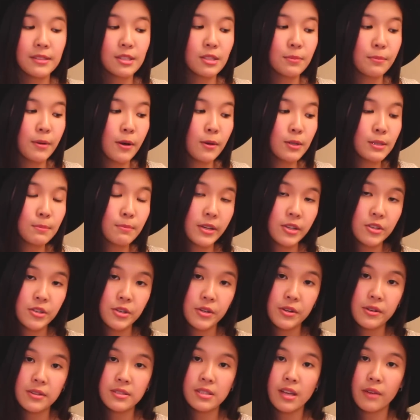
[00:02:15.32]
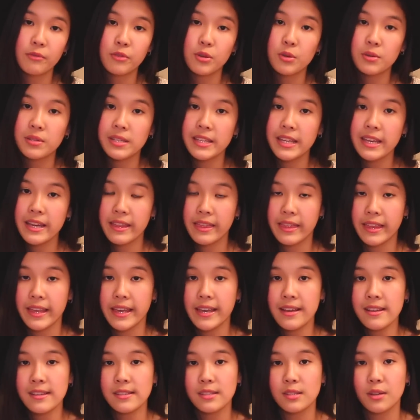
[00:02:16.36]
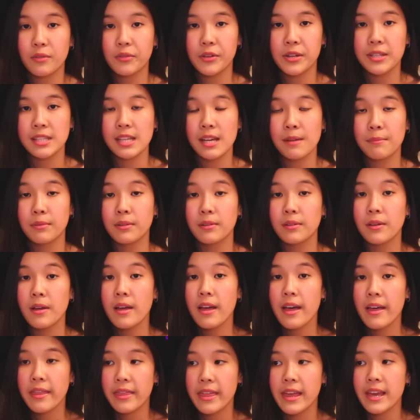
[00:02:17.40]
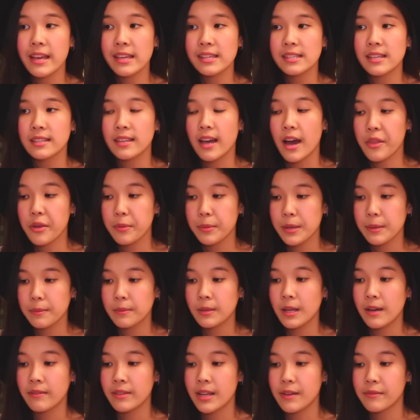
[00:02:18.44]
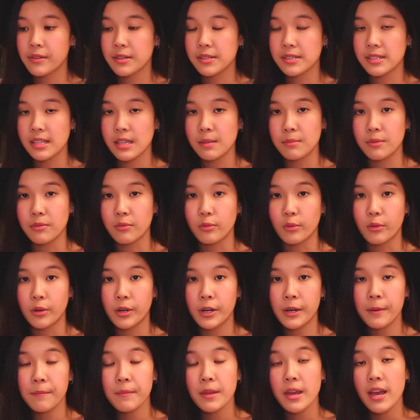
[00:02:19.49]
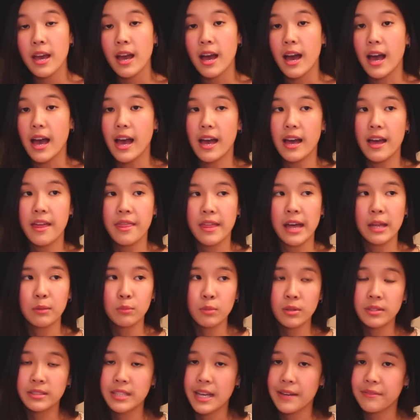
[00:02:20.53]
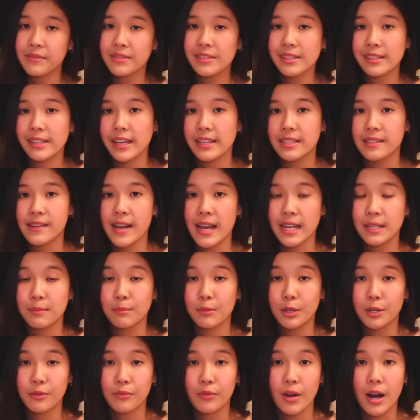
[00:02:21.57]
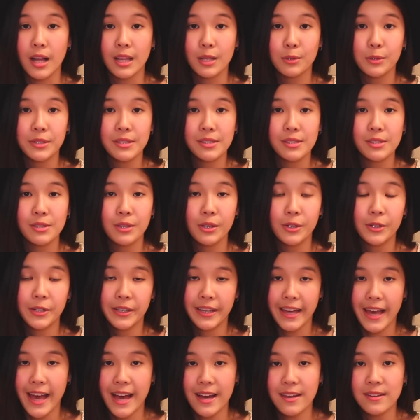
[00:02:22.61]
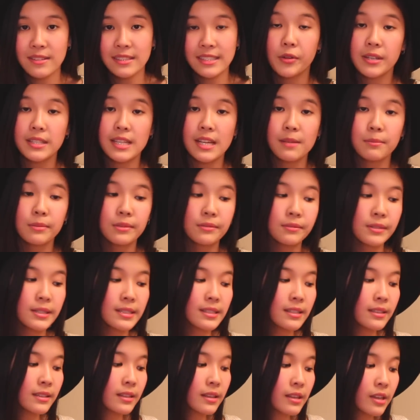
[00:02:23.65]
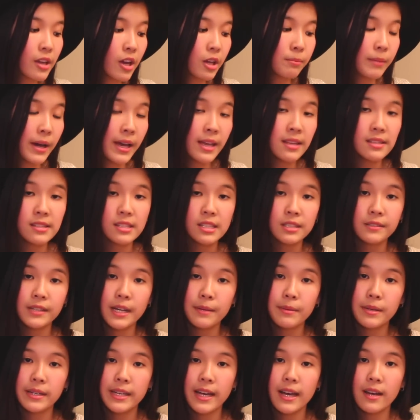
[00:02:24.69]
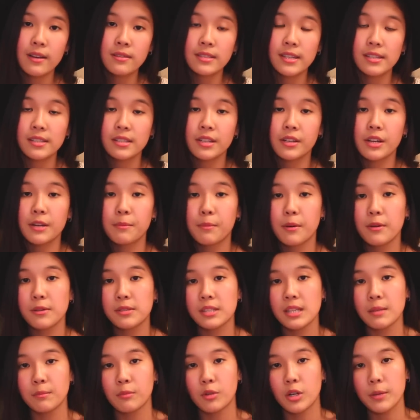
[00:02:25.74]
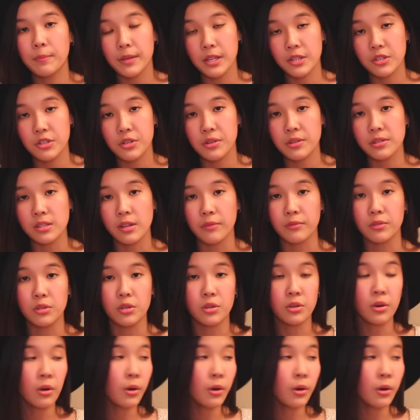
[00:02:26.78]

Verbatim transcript: is to post pictures of unique things. So for example, things that other people have never seen before and that will definitely attract more followers to your account. For example, recently on my Instagram account, I started posting more pictures of New